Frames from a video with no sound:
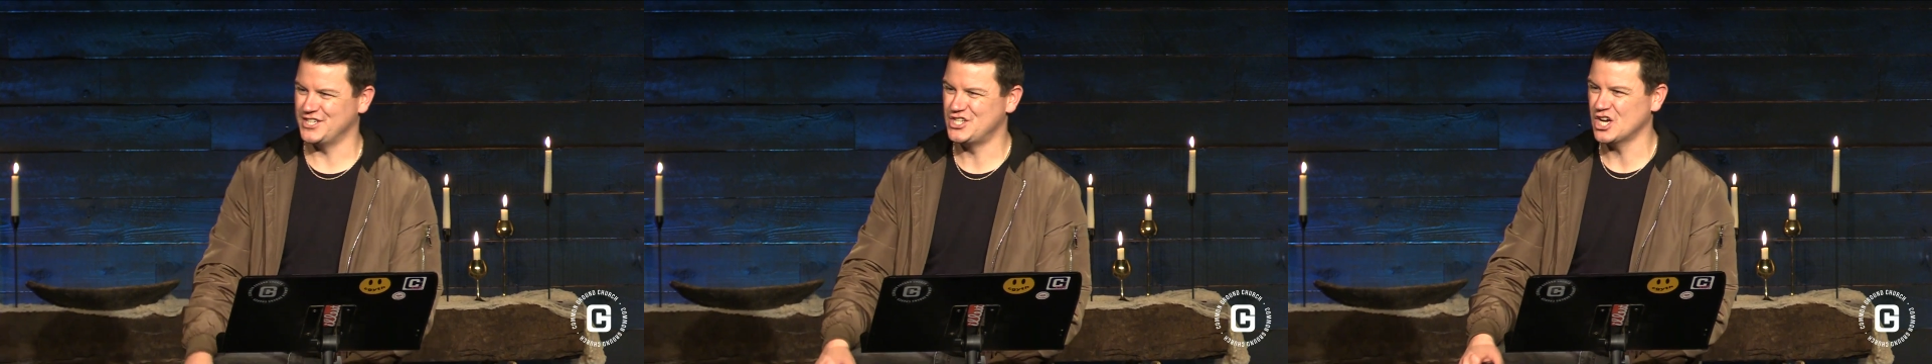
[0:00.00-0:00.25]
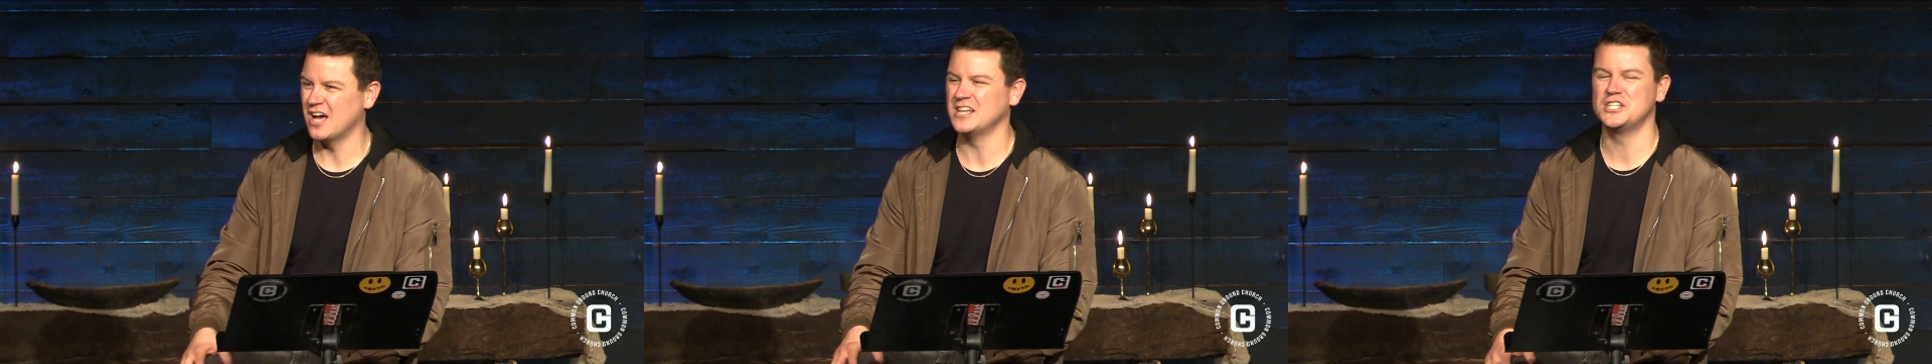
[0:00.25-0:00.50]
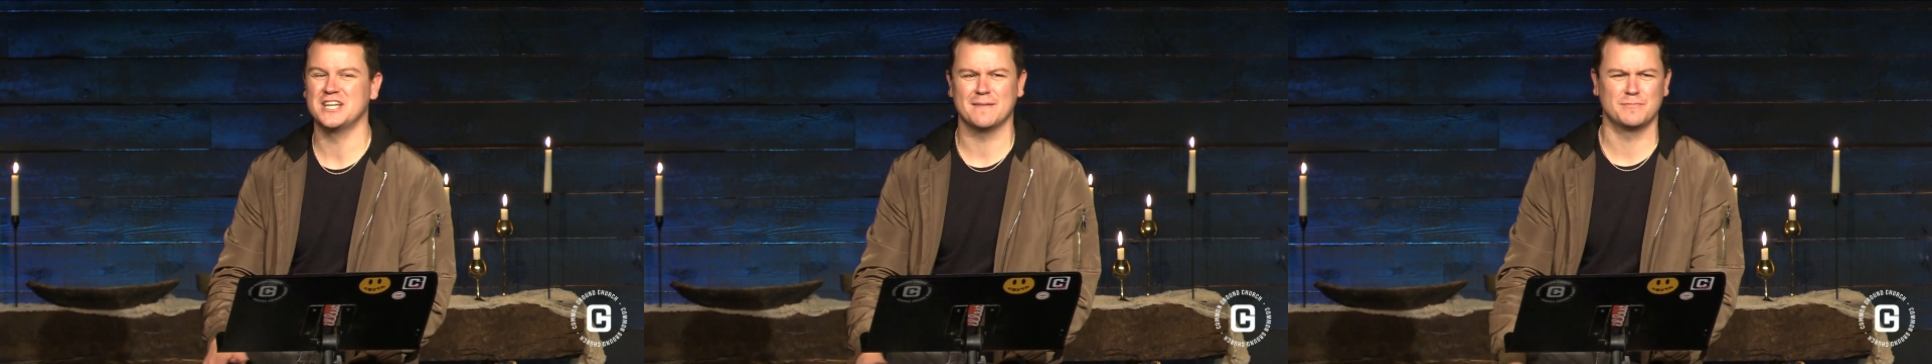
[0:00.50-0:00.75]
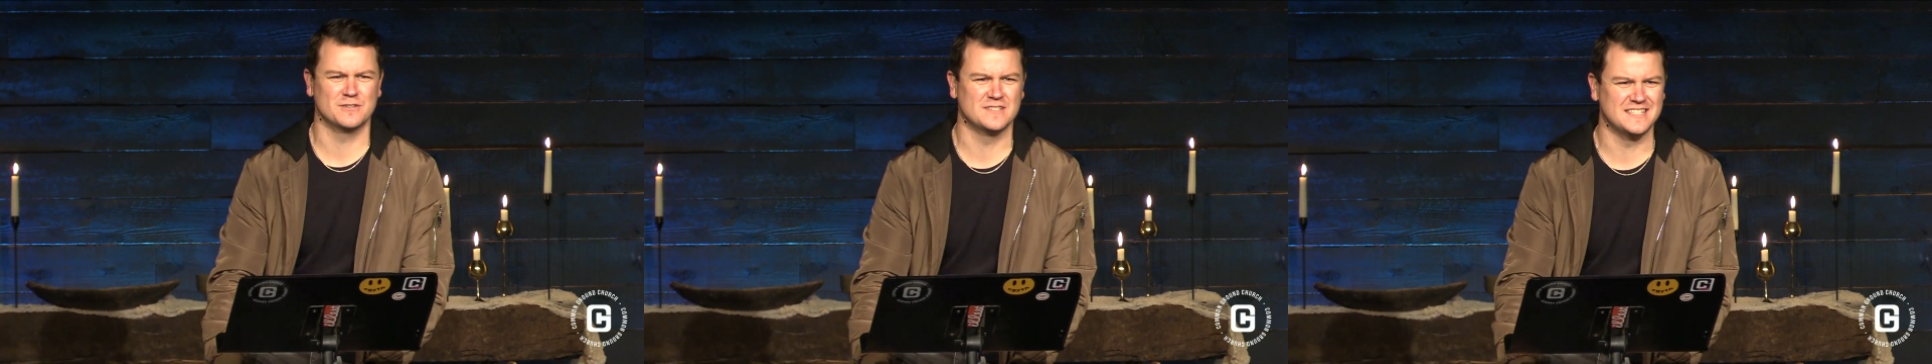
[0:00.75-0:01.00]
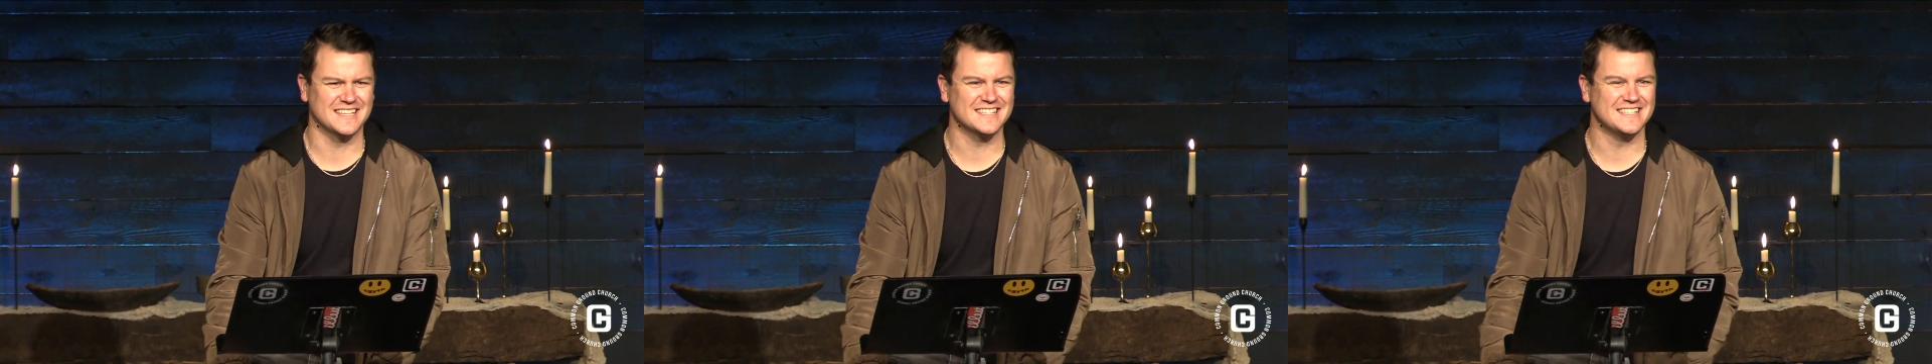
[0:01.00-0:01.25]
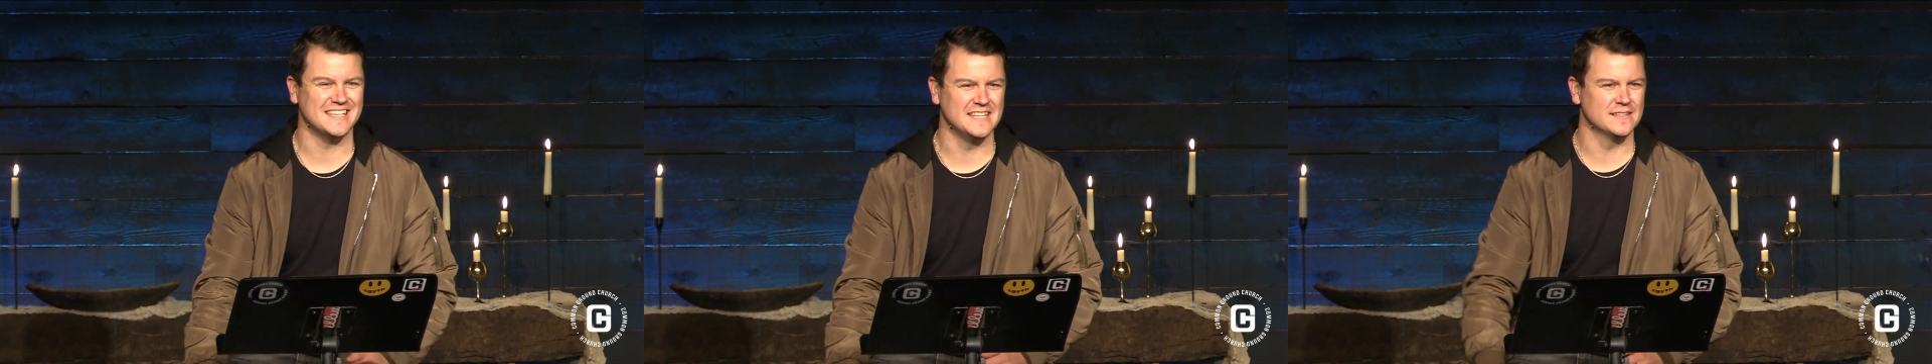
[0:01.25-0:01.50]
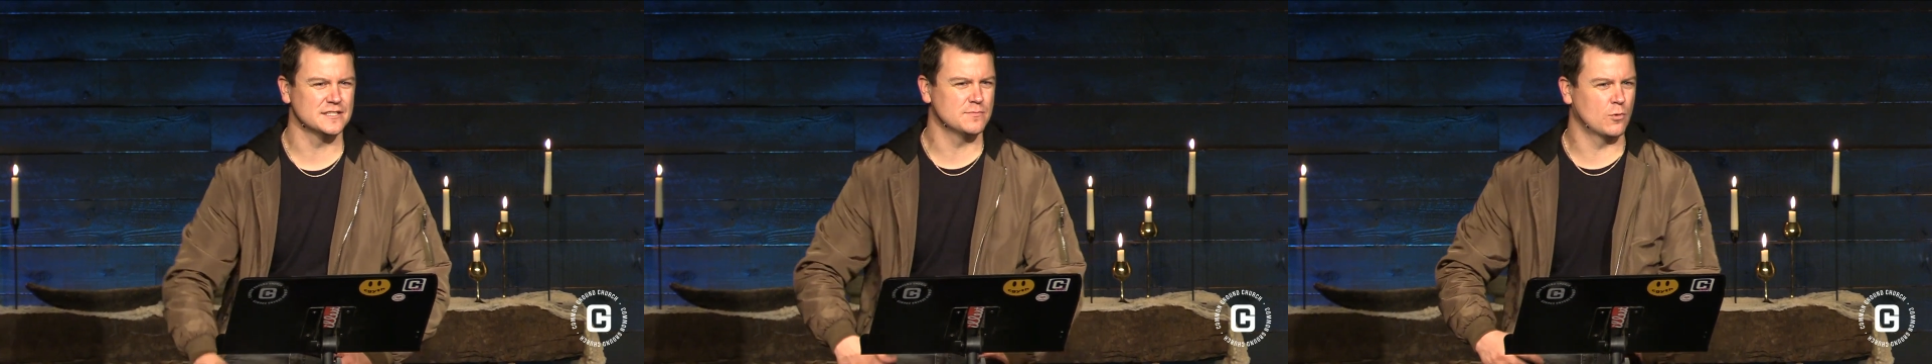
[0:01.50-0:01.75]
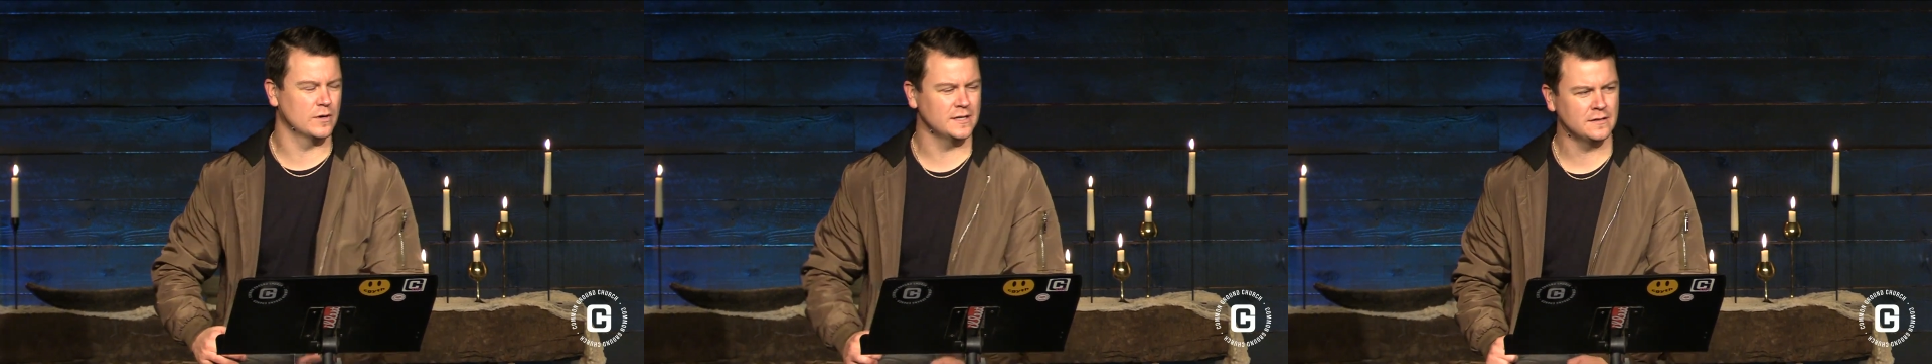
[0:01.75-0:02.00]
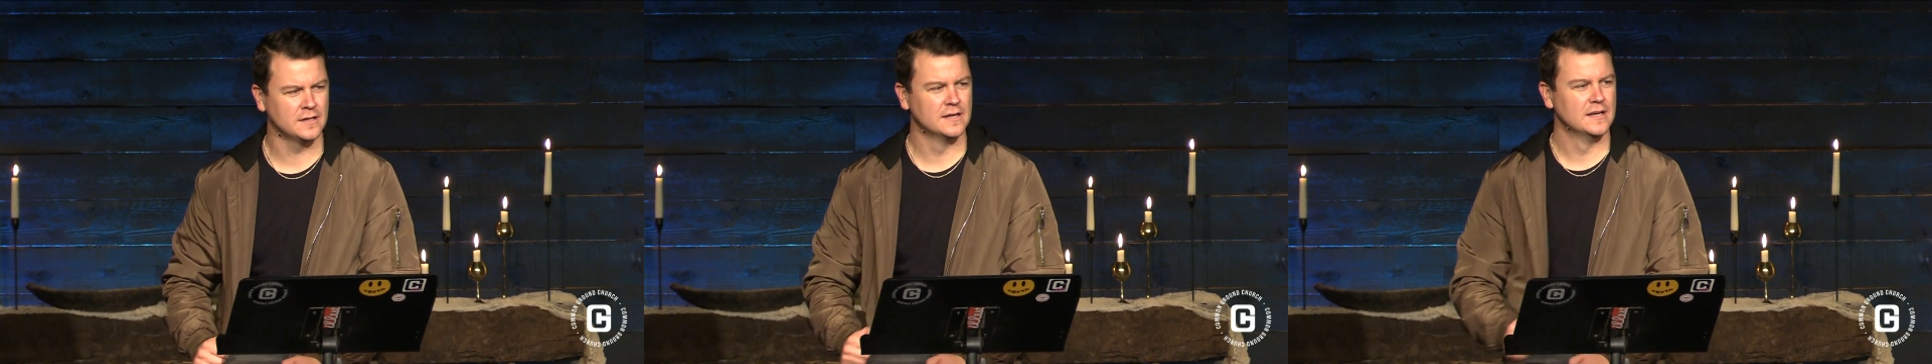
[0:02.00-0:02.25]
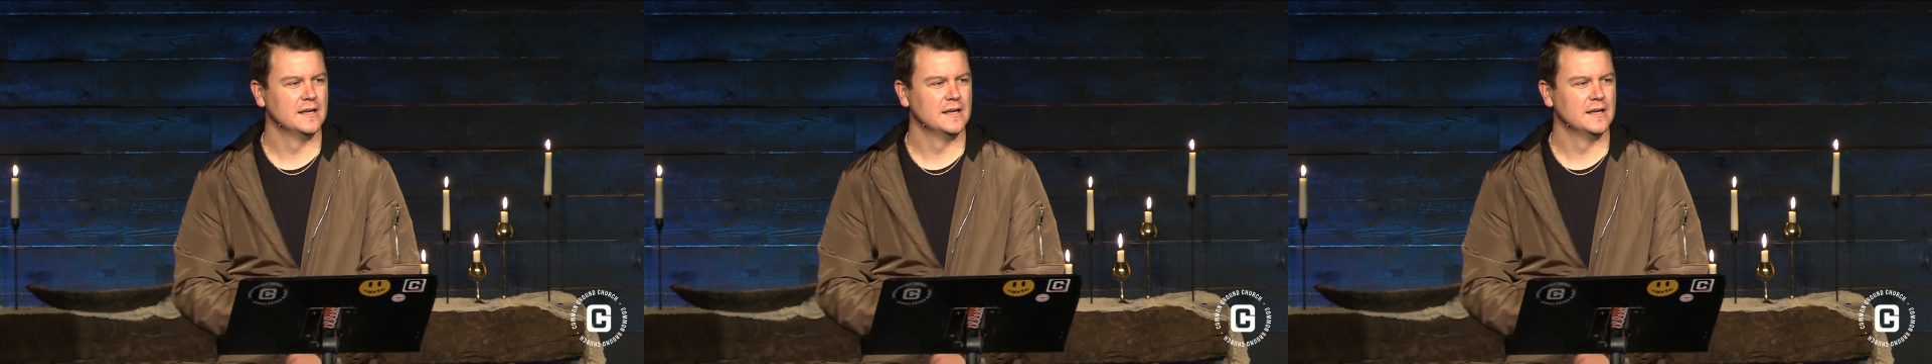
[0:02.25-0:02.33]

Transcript: John chapter 16 this morning.